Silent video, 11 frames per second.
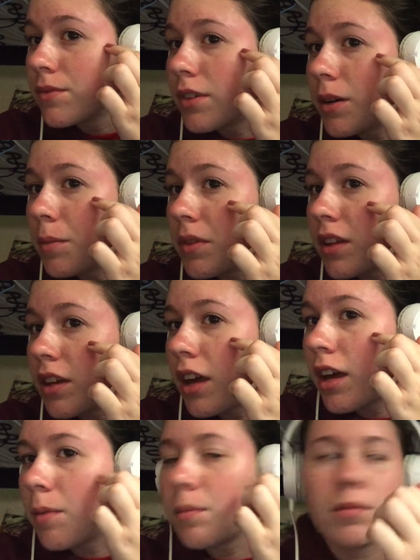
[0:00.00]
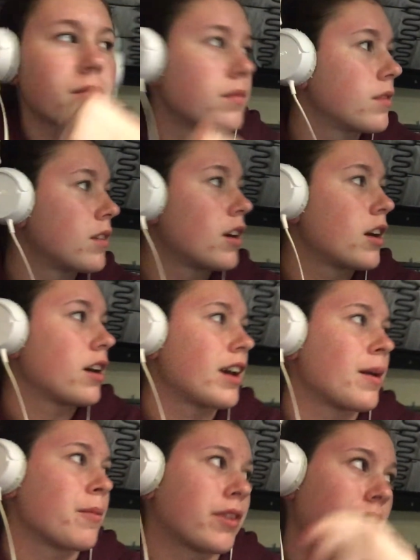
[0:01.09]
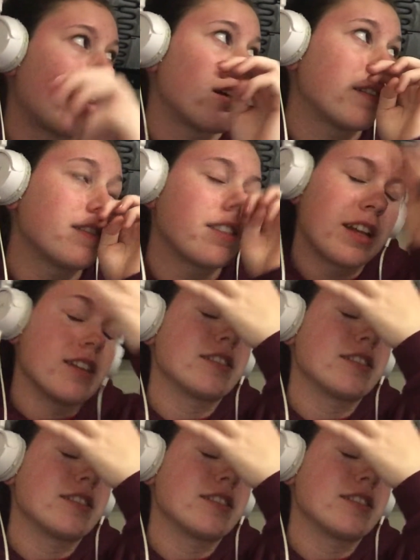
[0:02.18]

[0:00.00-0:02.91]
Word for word: from the oh game. Amber got the